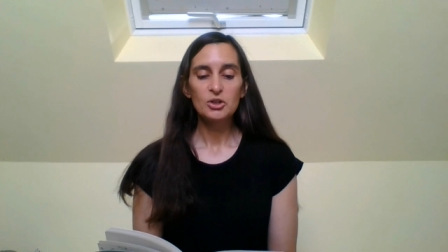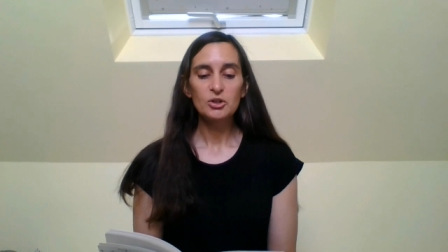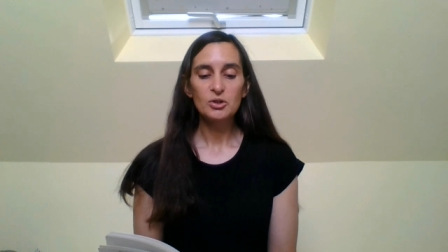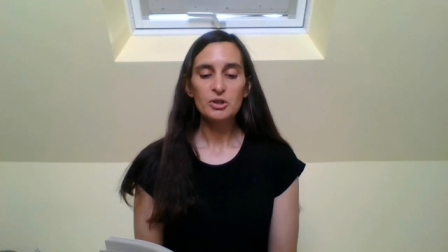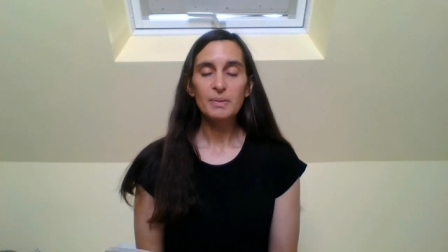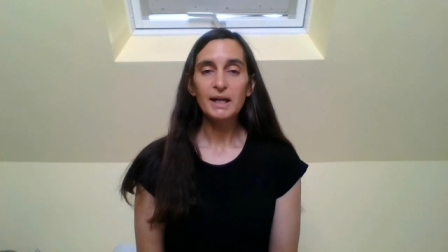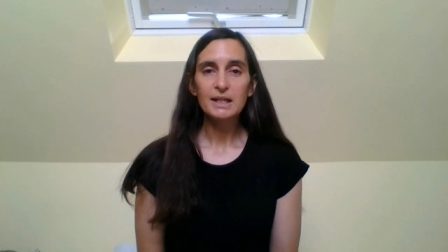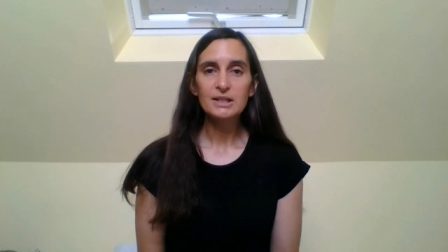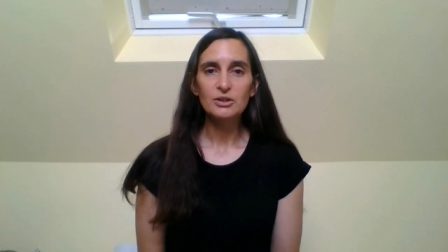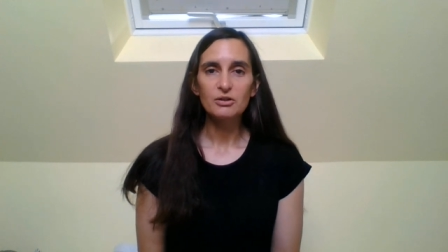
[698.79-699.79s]
To the
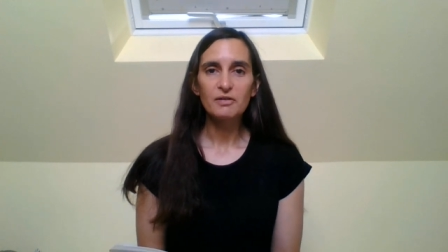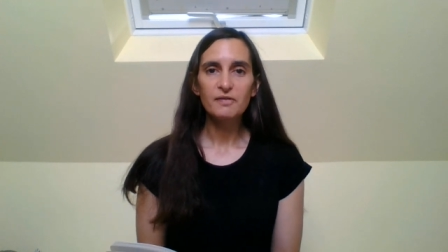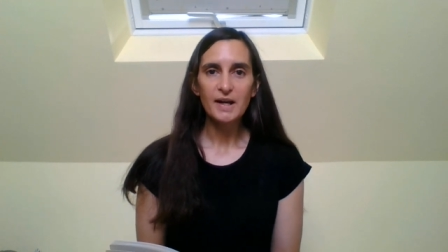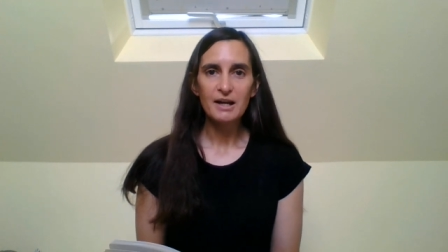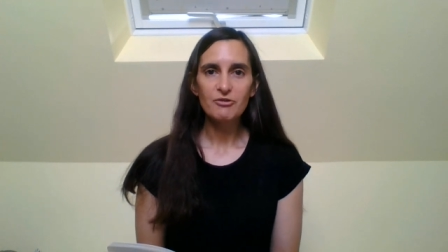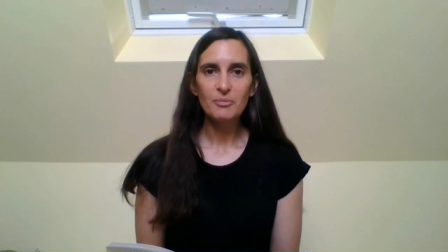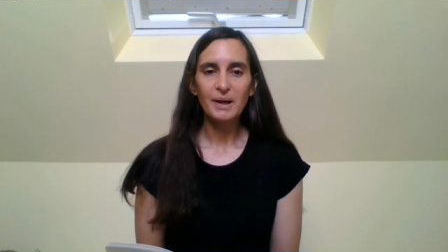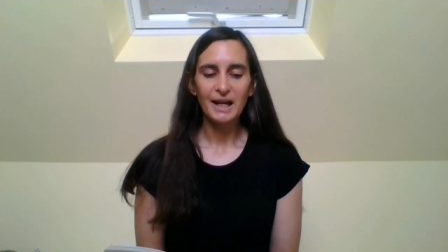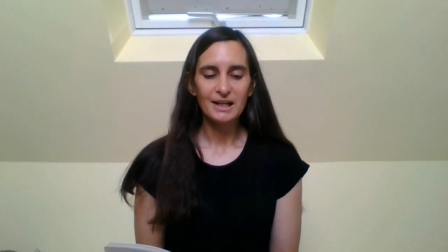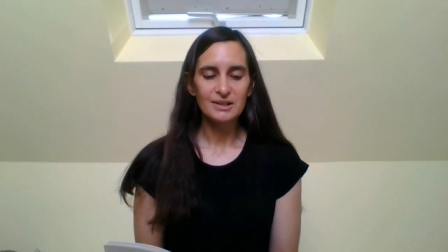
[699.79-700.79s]
Peggy Sue, Fareham,
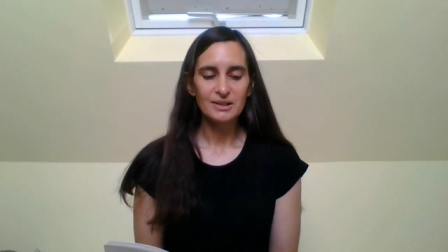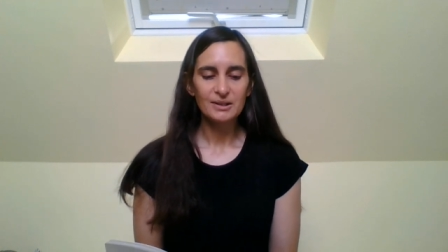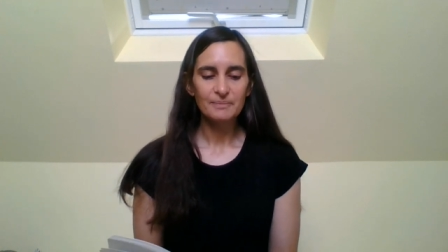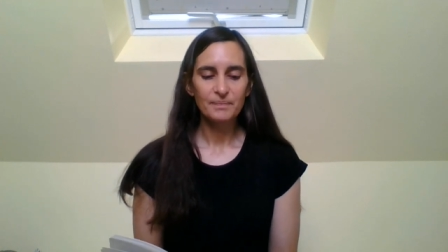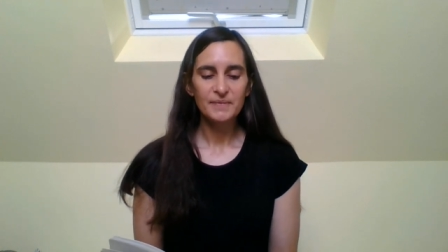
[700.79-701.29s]
England.